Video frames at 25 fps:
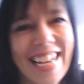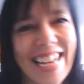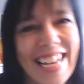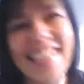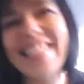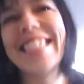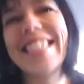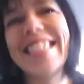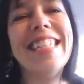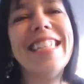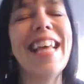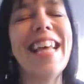
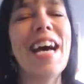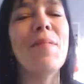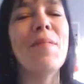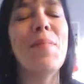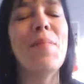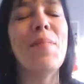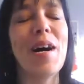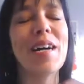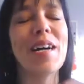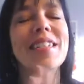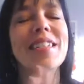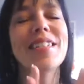into that
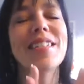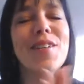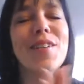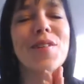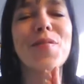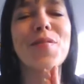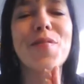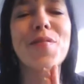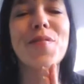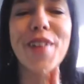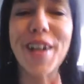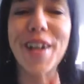box. Your
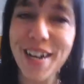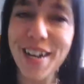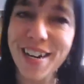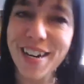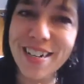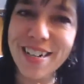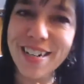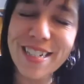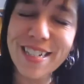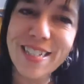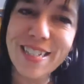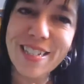
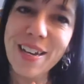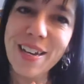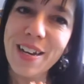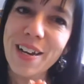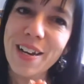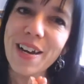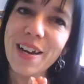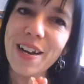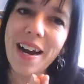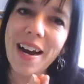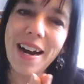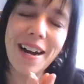words
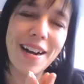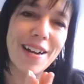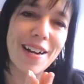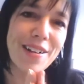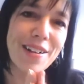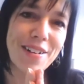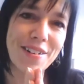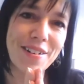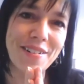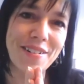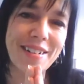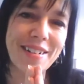are
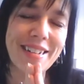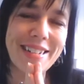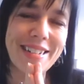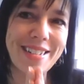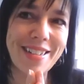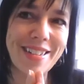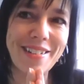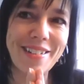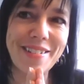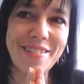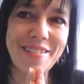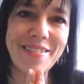going
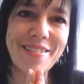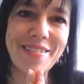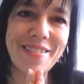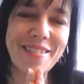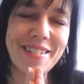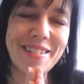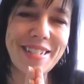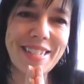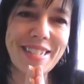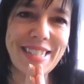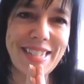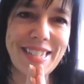to
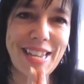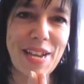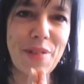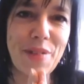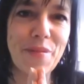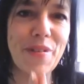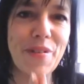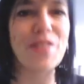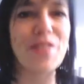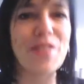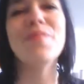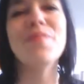stay
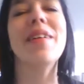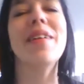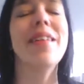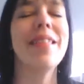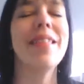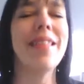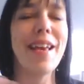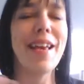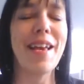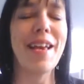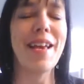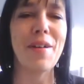with me.
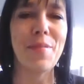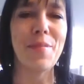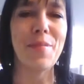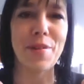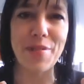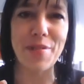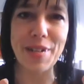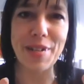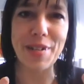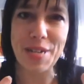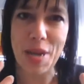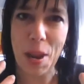They have been
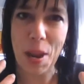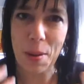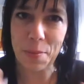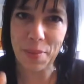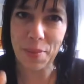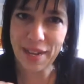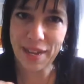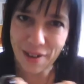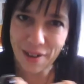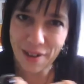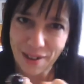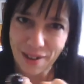written on
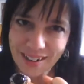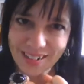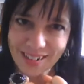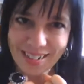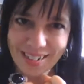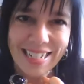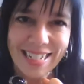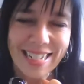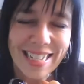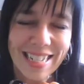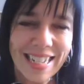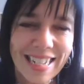my
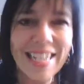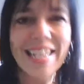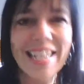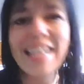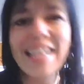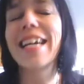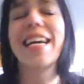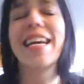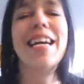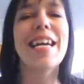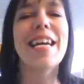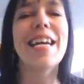heart,
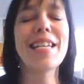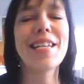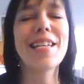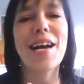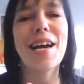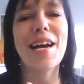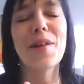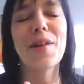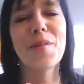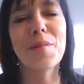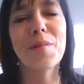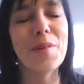and
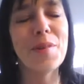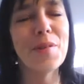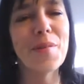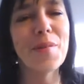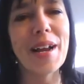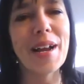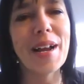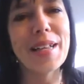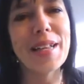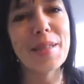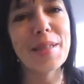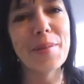I will be
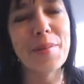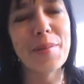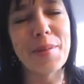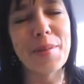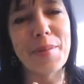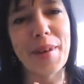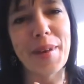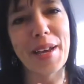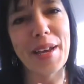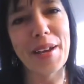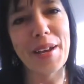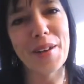writing them in
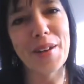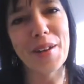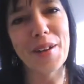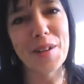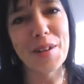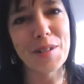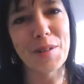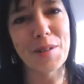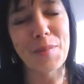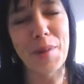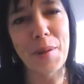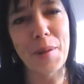my
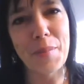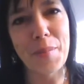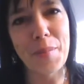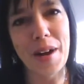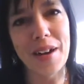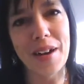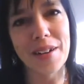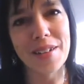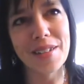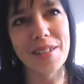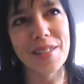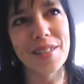encouragement
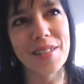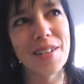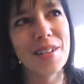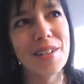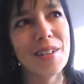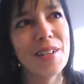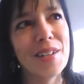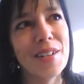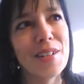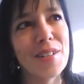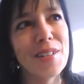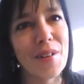box
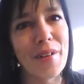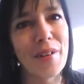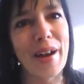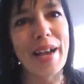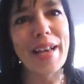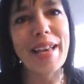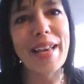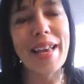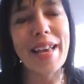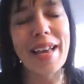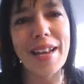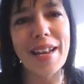so
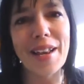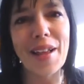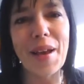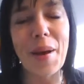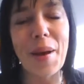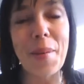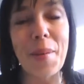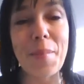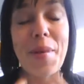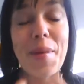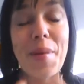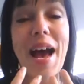I can
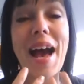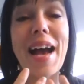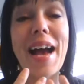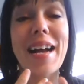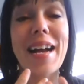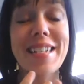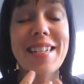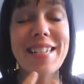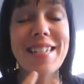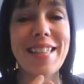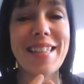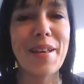come
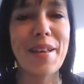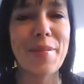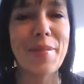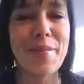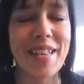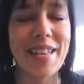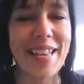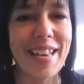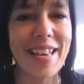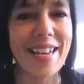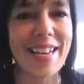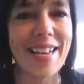back to them
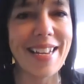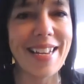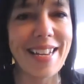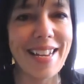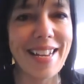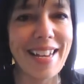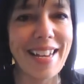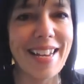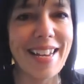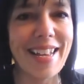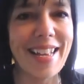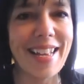again
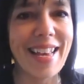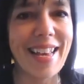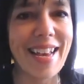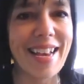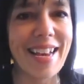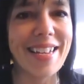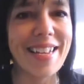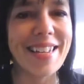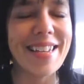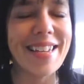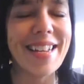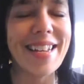and
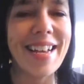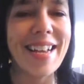again.